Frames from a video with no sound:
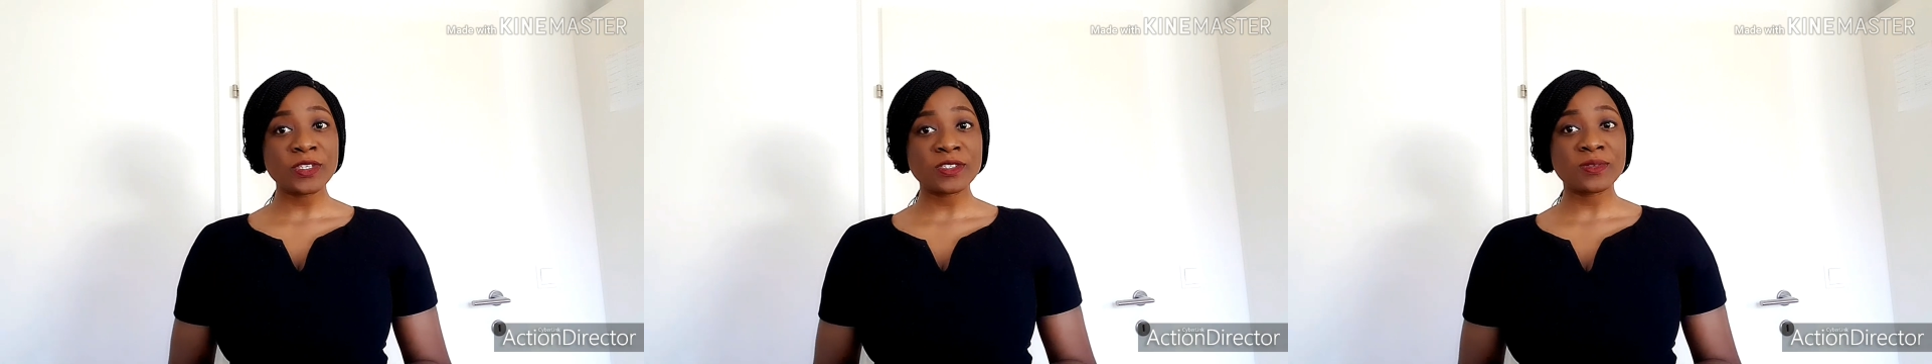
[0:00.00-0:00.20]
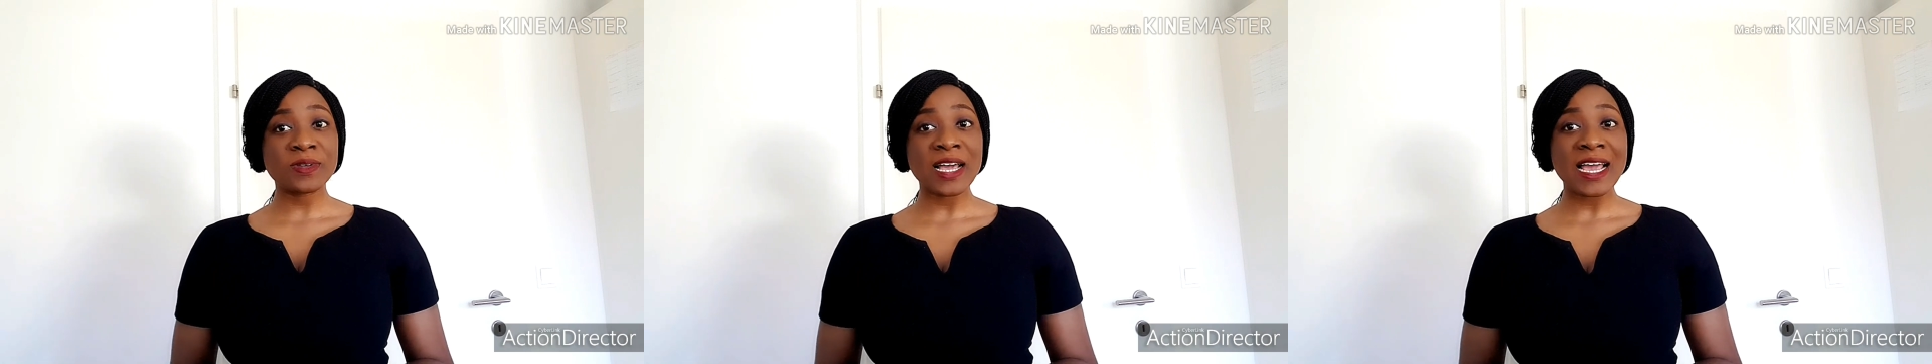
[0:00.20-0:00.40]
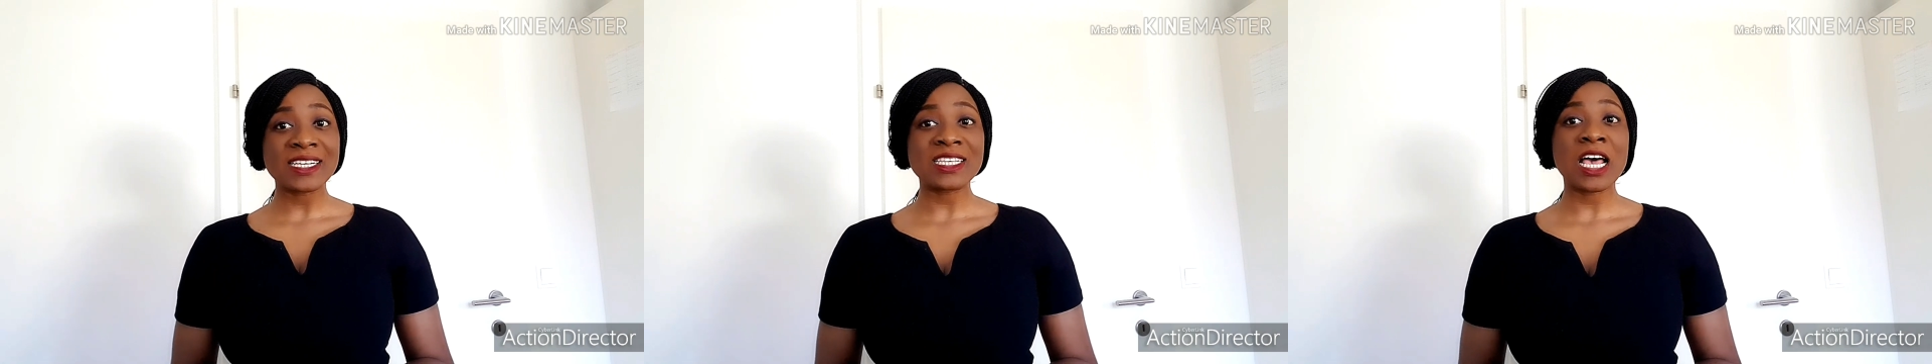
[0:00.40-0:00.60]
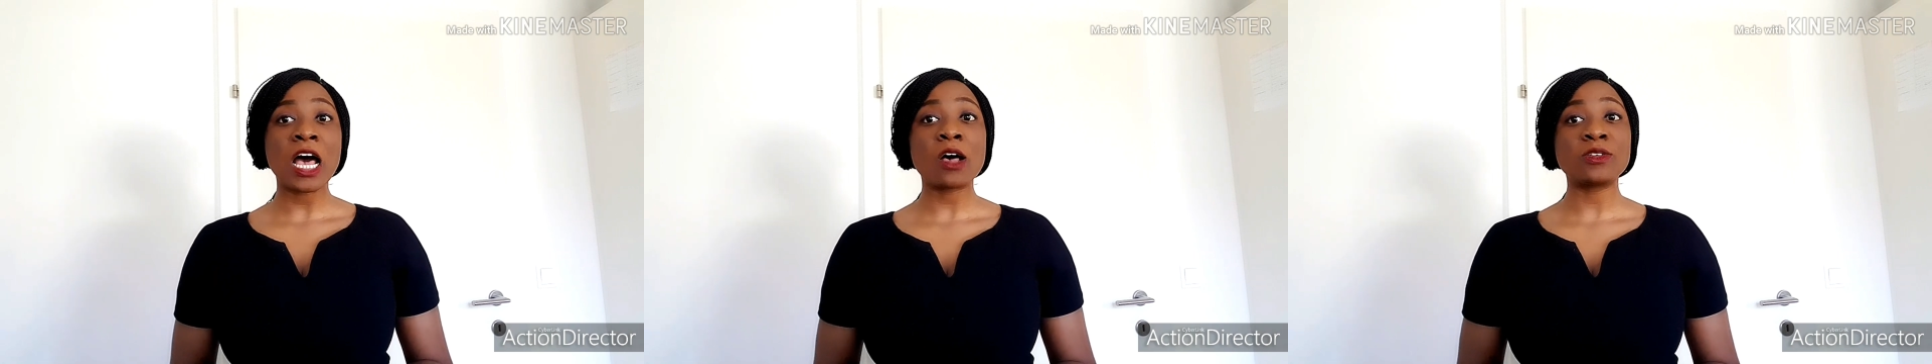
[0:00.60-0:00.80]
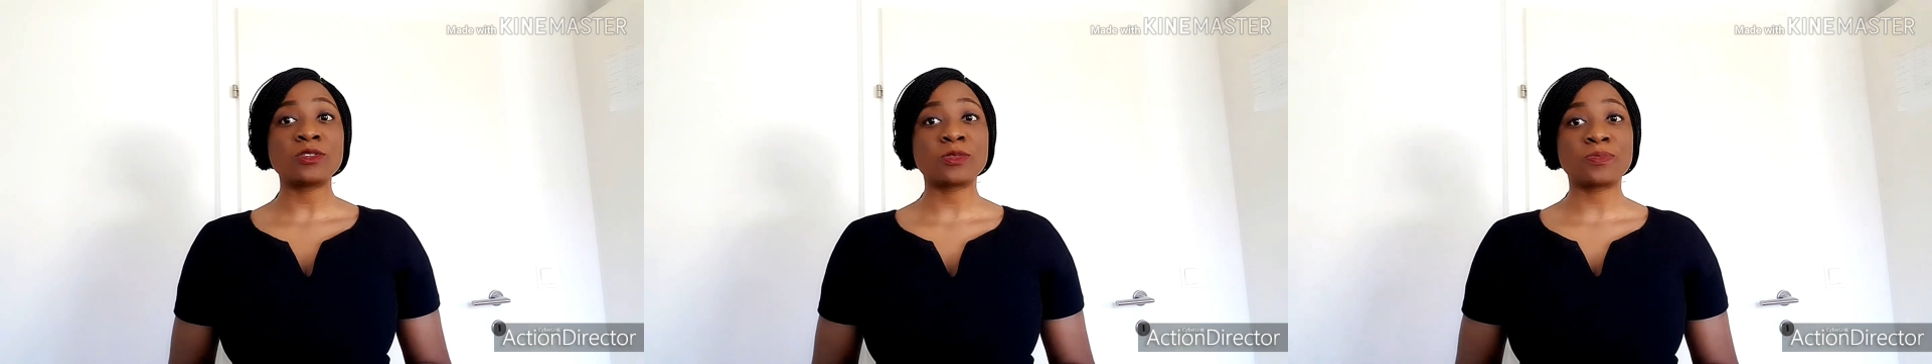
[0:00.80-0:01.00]
with you guys
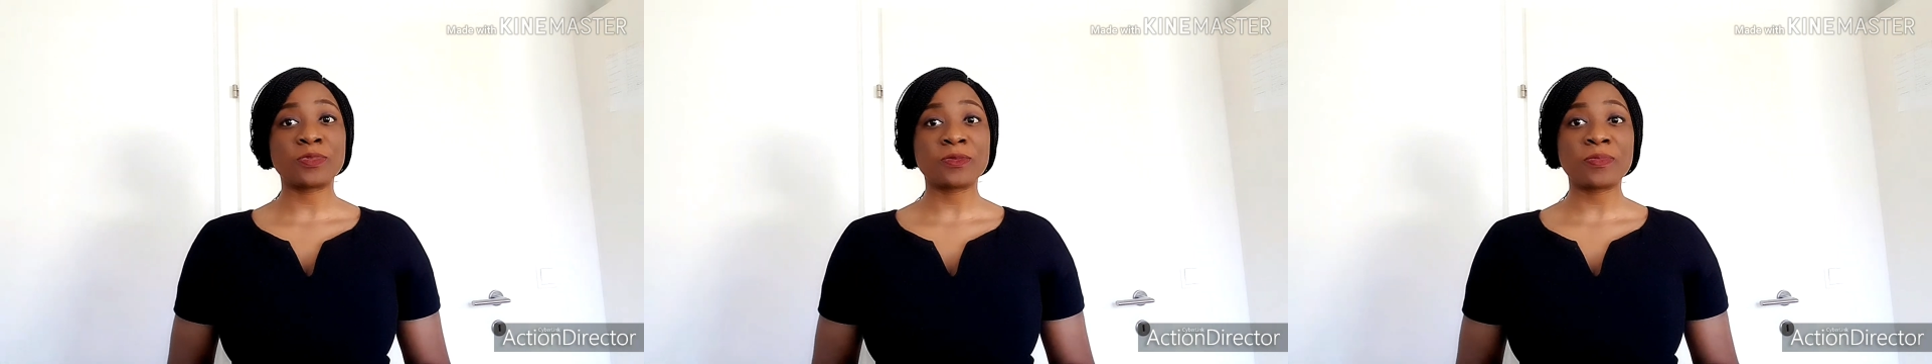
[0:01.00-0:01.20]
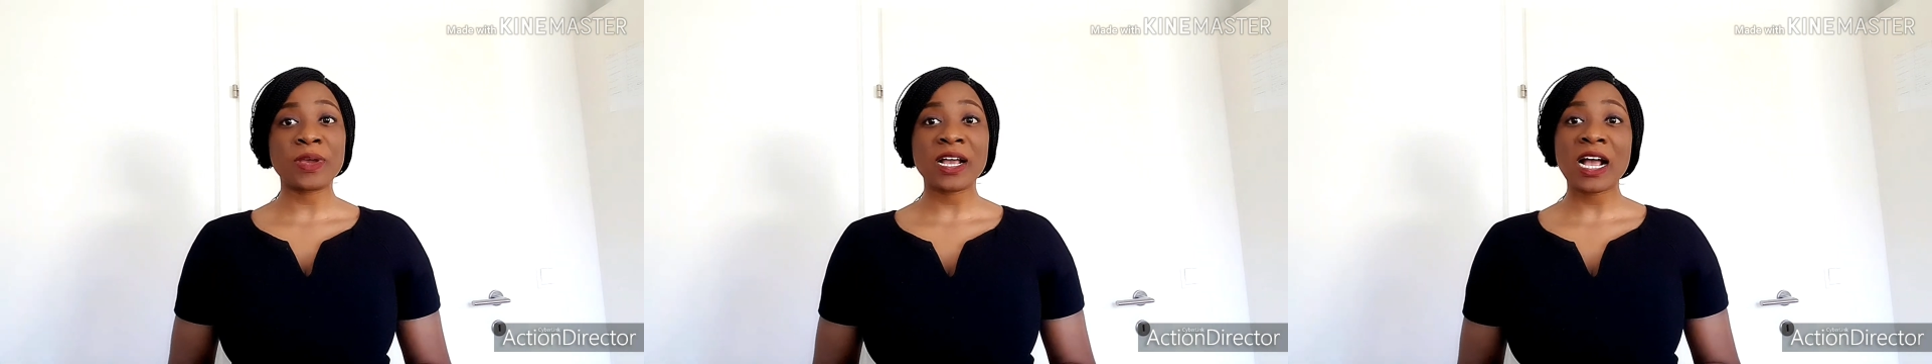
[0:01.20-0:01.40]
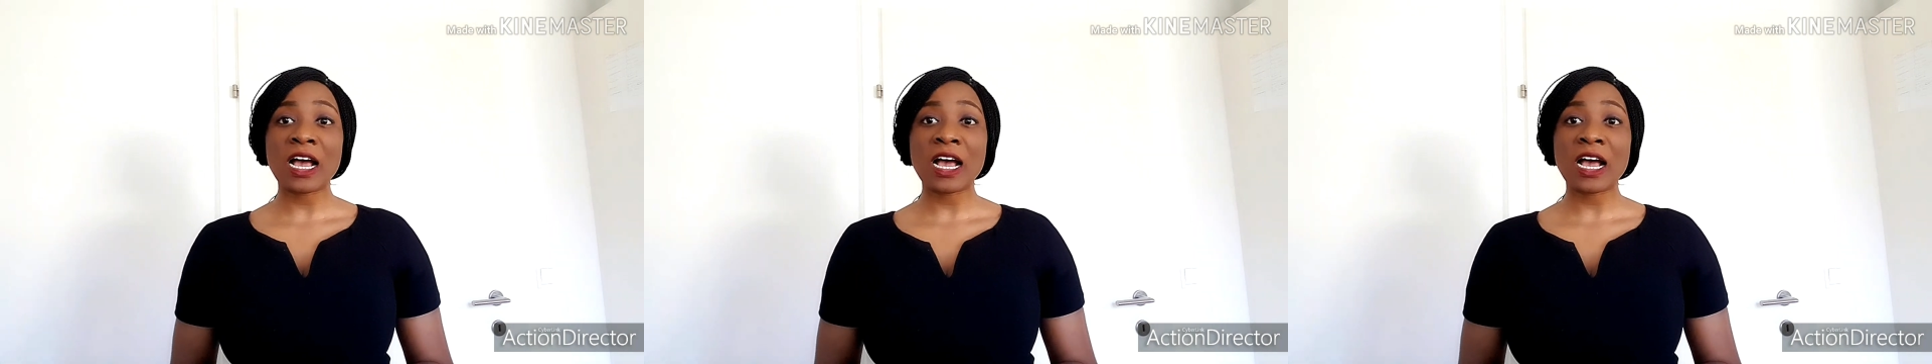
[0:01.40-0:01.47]
how to prepare